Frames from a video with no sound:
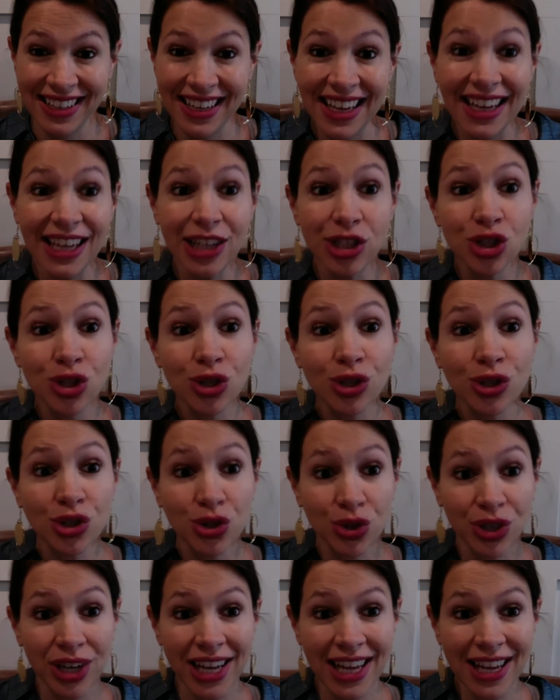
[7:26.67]
Is your
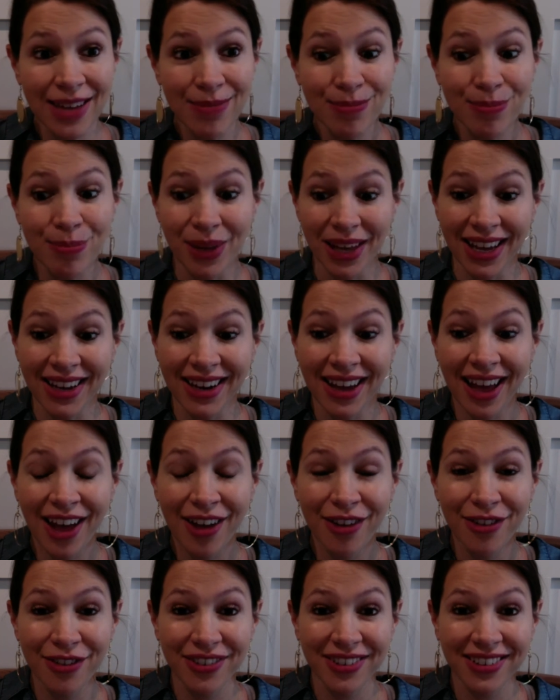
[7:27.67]
dream big enough
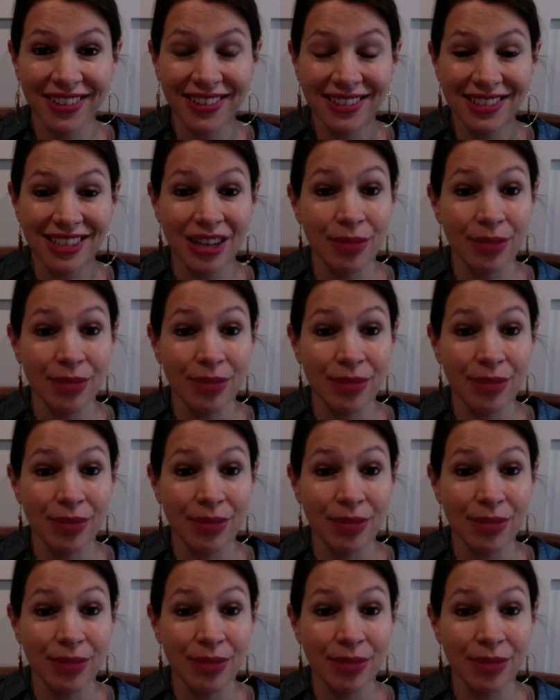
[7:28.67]
to